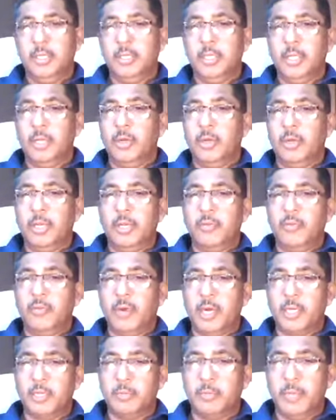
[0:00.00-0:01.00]
the Lord in
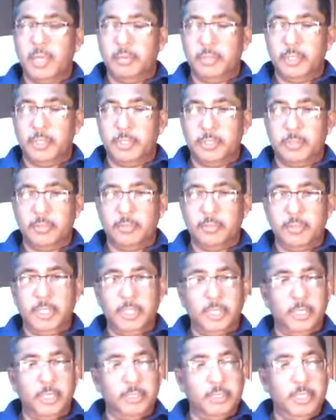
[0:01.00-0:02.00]
water baptism,
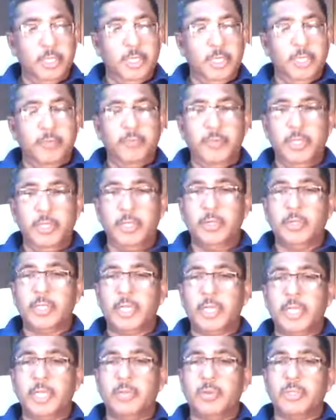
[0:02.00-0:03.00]
because we know
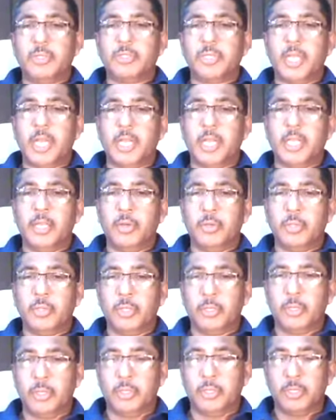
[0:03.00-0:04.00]
that he was hanging on
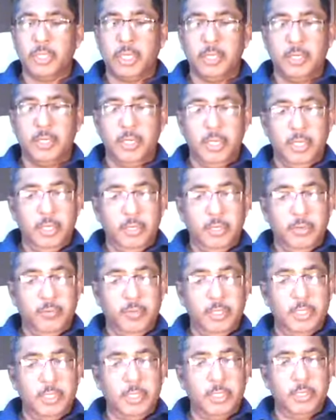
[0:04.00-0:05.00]
the cross and
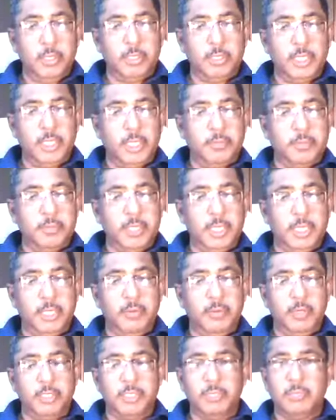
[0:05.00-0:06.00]
within no time that he
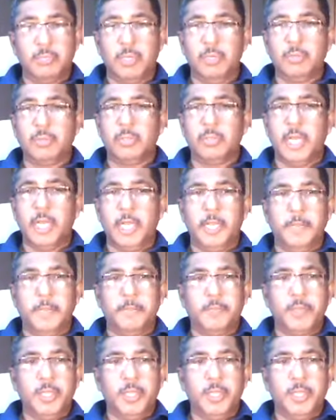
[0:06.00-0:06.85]
was about to die.